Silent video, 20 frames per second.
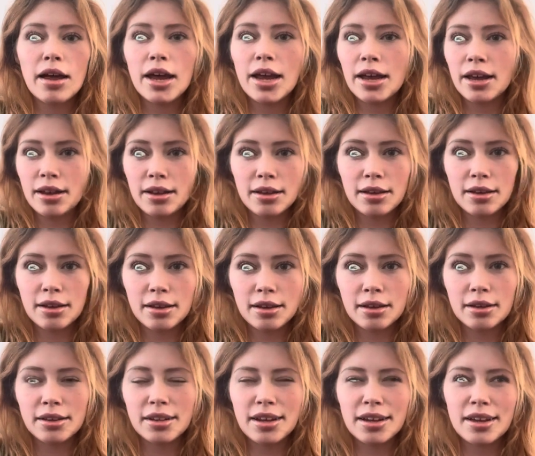ache,
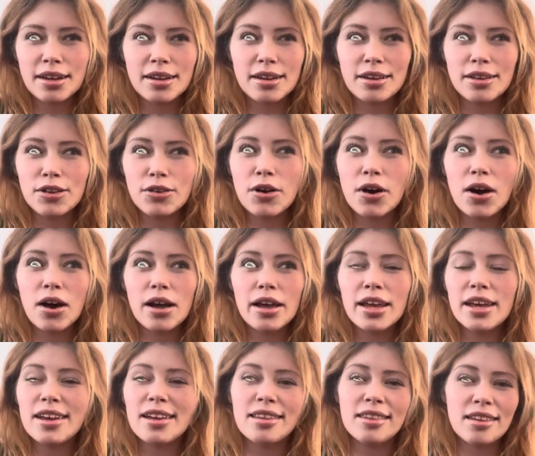like you got
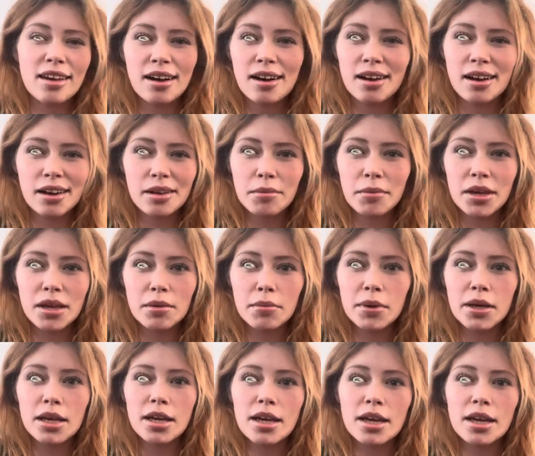hit in the eye maybe,